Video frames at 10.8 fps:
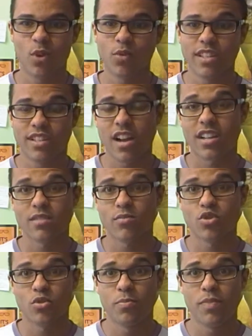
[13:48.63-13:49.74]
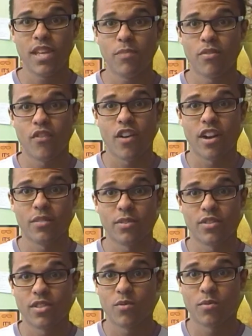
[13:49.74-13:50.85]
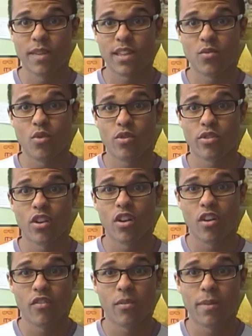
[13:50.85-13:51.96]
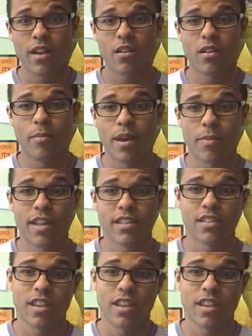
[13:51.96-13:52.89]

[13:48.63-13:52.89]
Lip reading: all these items should be provided because it would make the world a lot of a better place,